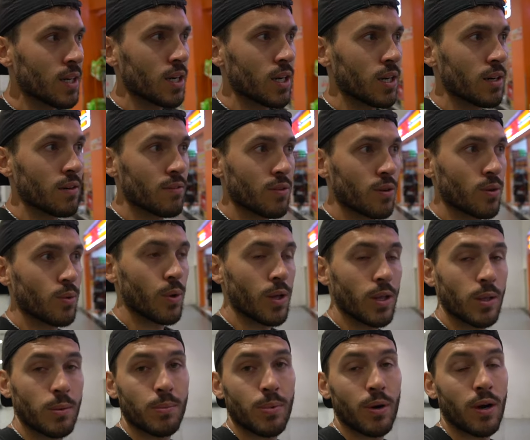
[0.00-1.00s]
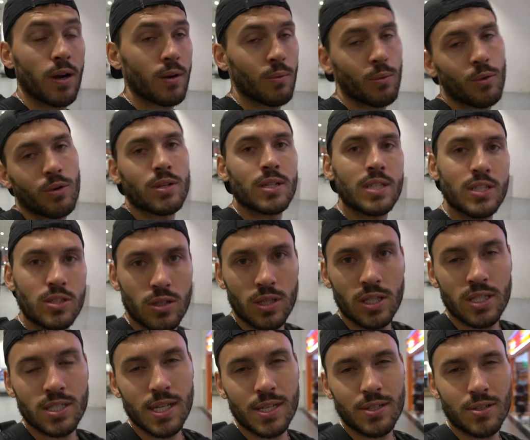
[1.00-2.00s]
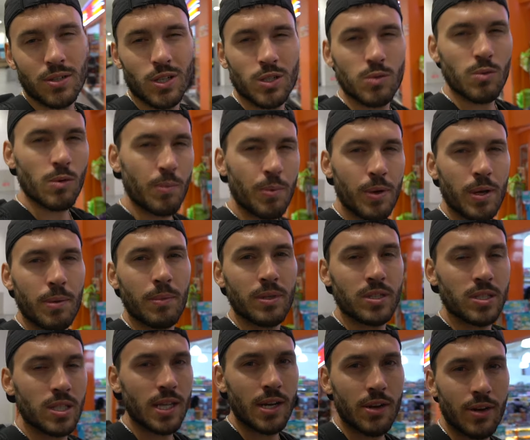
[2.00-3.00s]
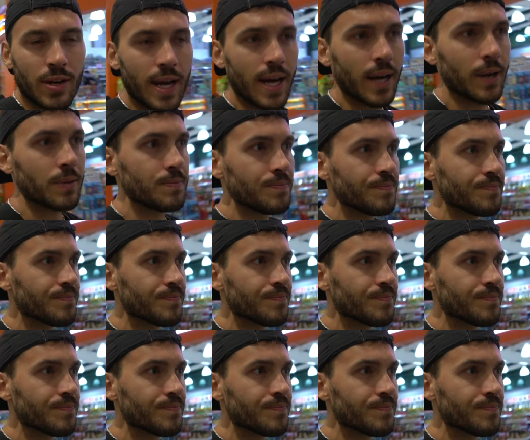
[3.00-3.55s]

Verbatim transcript: of Kuala Lumpur, well, into the center because we're pretty much there now.